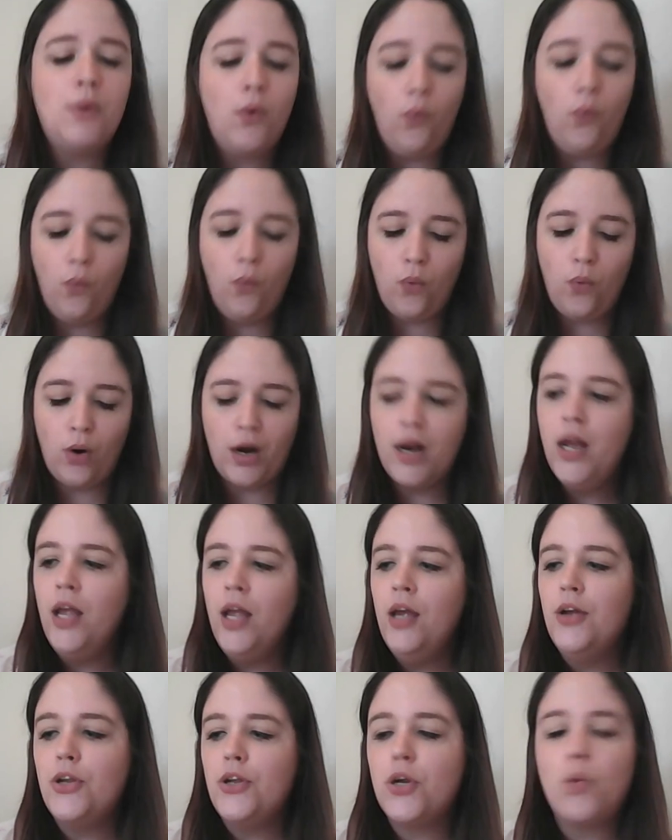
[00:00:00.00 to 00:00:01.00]
or
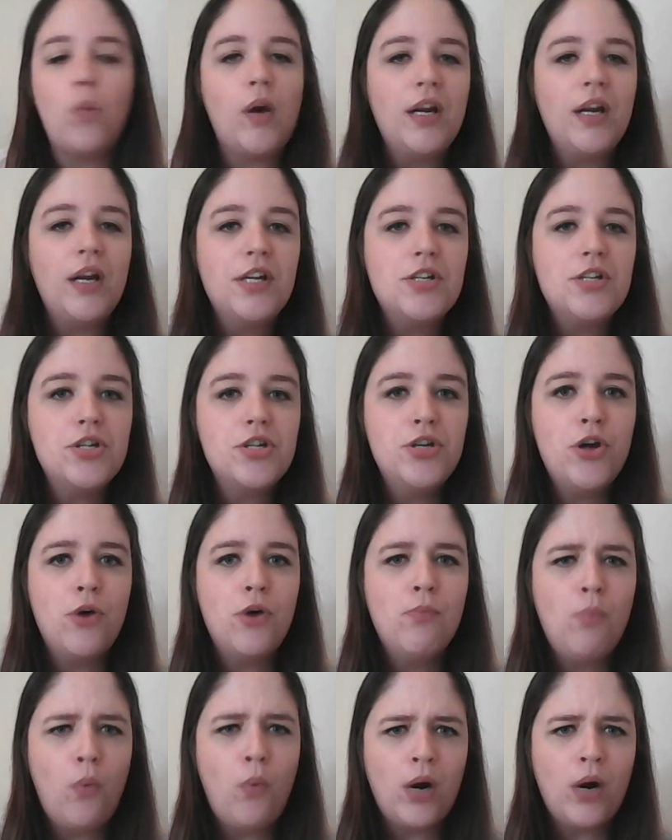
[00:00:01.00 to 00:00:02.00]
you're wanting to know more